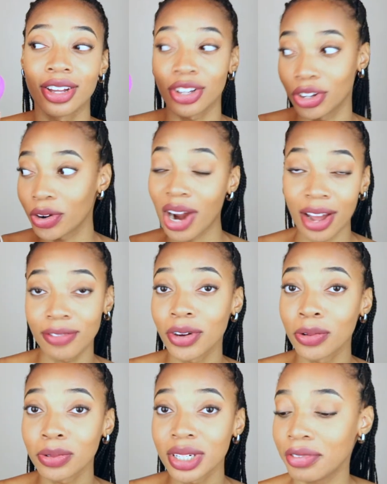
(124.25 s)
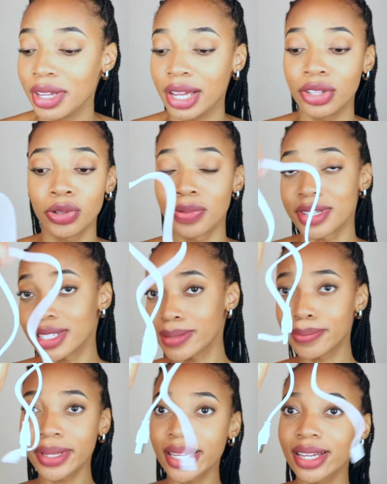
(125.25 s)
your iPhone via
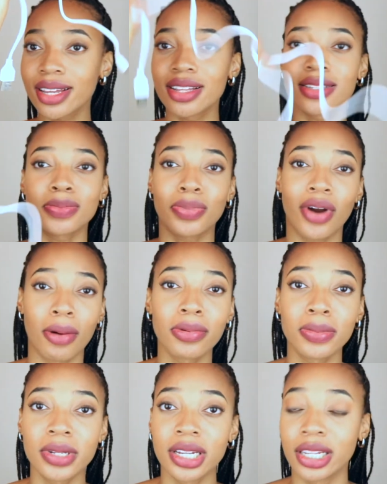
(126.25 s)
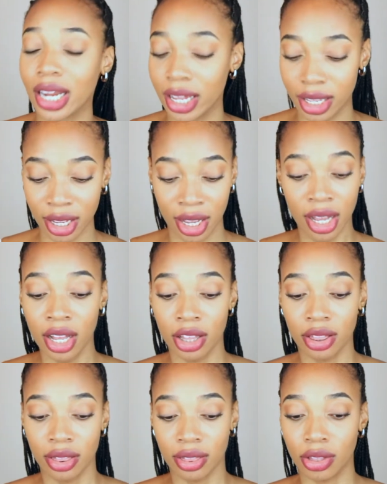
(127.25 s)
USB is probably like
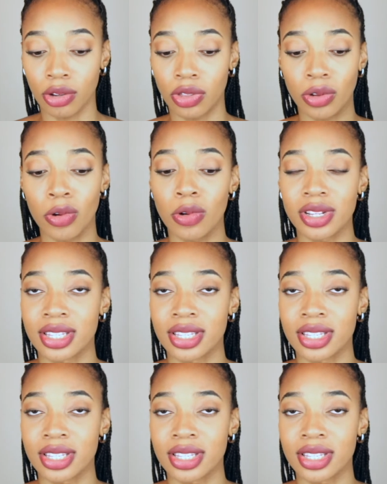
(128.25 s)
the coolest